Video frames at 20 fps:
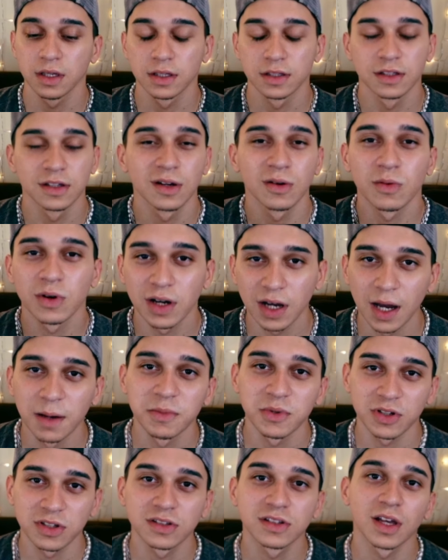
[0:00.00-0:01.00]
You know what, I'm
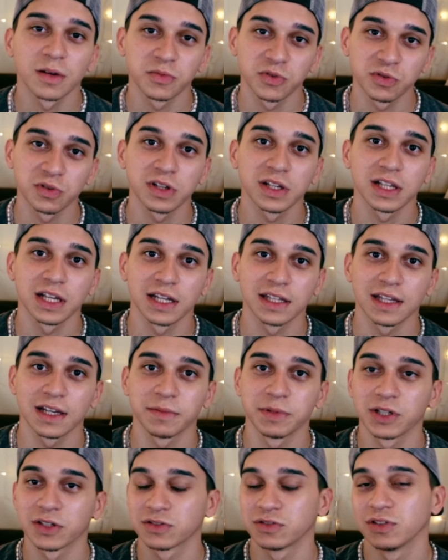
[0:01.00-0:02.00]
gonna stop you looking like that
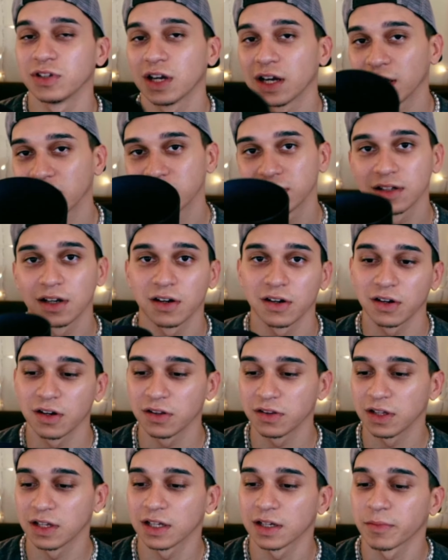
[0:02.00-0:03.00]
because you guys are gonna
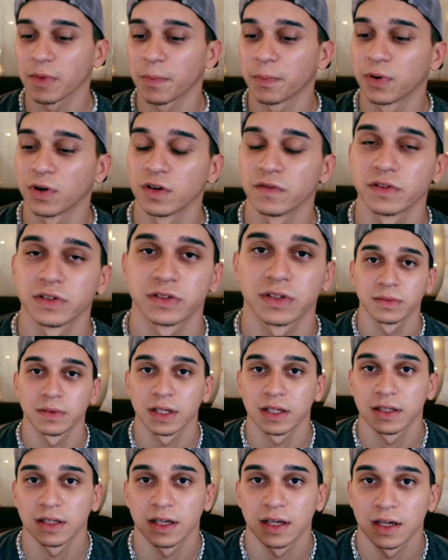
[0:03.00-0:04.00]
think I'm a pervert or something
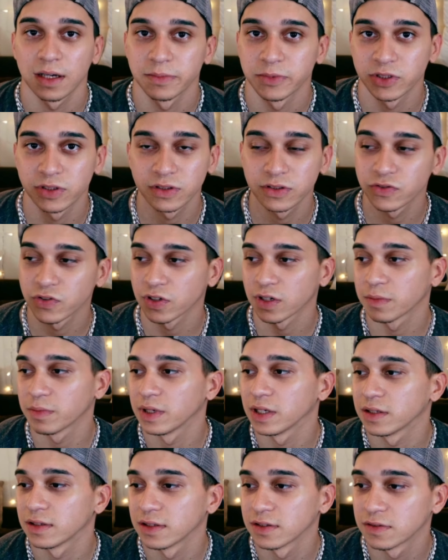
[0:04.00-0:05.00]
like that. I'm just trying to
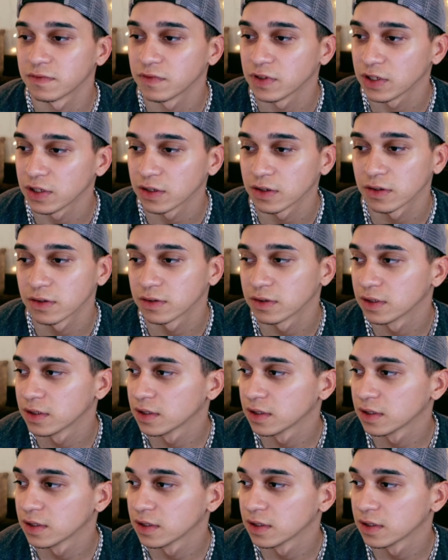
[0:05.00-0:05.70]
make this video